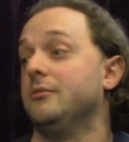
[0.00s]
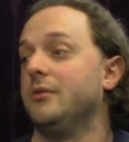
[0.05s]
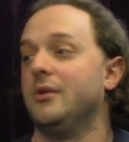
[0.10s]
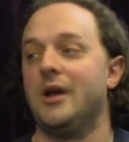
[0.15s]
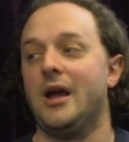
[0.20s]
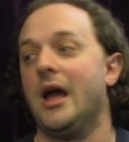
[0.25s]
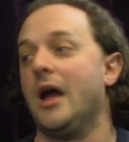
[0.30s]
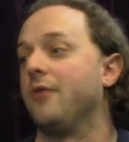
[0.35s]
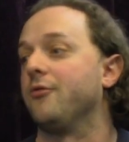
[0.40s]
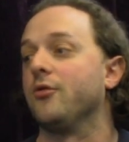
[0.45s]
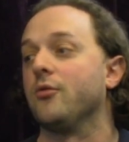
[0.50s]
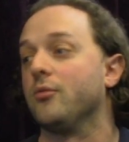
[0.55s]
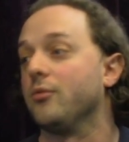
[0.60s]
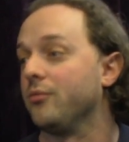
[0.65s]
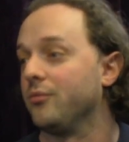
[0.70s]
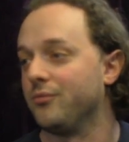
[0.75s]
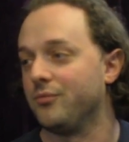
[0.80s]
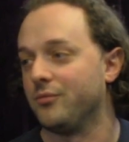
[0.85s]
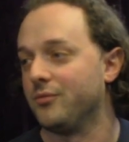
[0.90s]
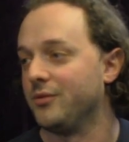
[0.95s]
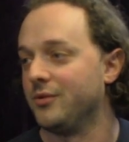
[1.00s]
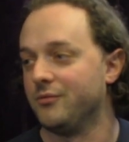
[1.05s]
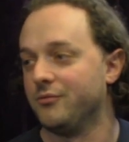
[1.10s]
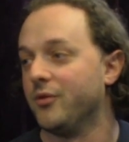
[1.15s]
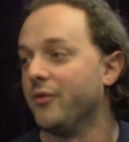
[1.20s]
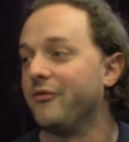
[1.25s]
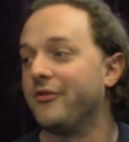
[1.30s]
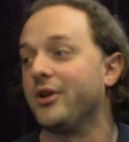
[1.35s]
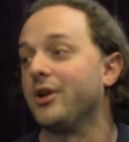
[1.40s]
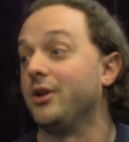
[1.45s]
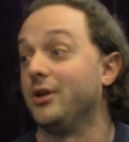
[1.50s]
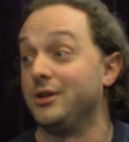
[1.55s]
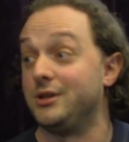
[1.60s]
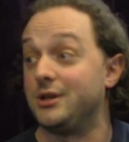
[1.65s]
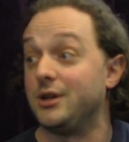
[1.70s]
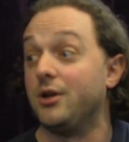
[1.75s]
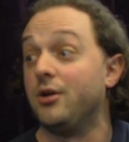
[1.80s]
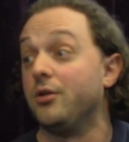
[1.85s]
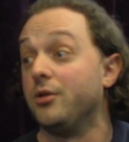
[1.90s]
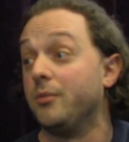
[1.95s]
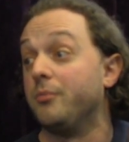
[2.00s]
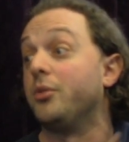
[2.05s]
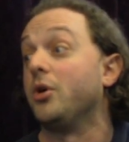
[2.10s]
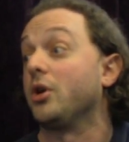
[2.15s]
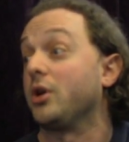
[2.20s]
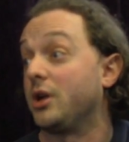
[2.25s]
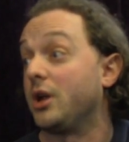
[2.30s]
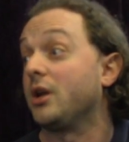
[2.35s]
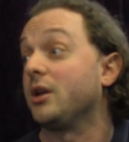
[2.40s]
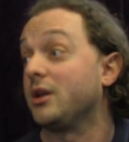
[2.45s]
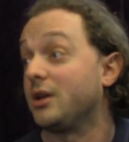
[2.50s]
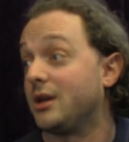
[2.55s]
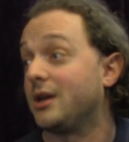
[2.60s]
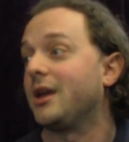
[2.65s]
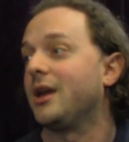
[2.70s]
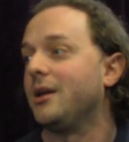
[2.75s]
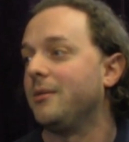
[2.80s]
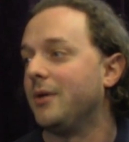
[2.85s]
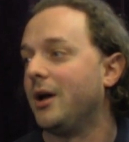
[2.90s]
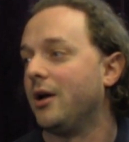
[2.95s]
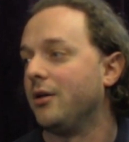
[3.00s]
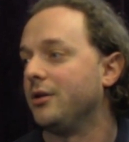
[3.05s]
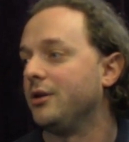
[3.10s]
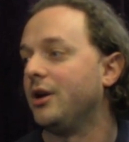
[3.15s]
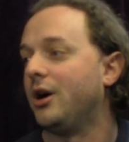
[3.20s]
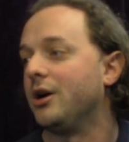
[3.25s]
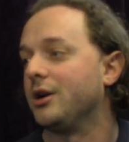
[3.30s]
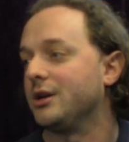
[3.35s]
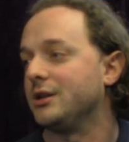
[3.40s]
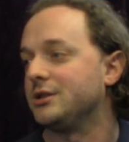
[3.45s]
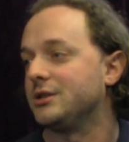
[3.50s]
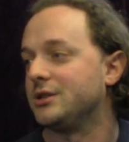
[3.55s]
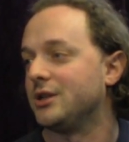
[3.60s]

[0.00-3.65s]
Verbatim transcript: ever reveal until the book came out in August.